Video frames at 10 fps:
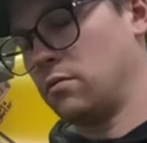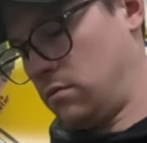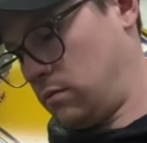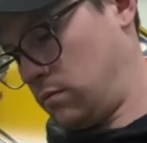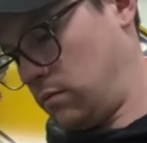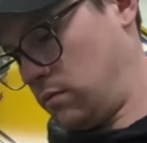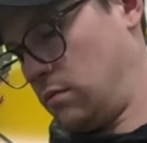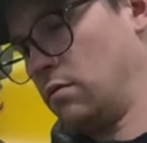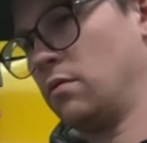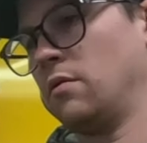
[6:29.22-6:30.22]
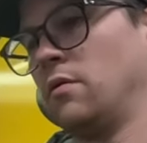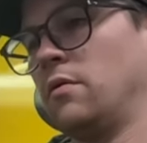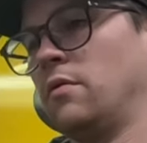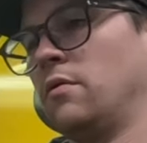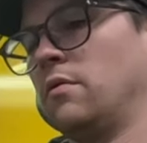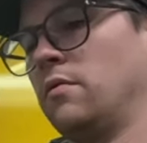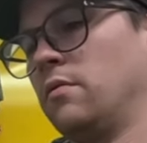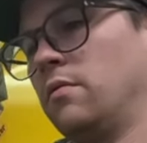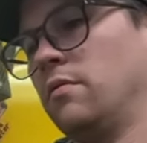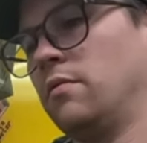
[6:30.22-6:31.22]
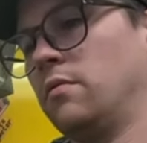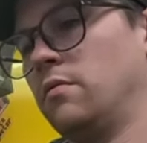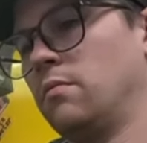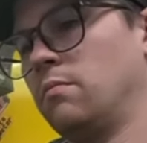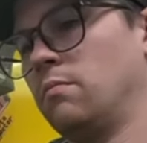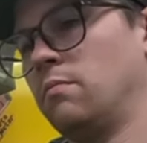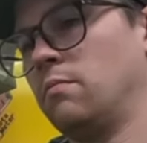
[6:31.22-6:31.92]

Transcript: (no one is talking)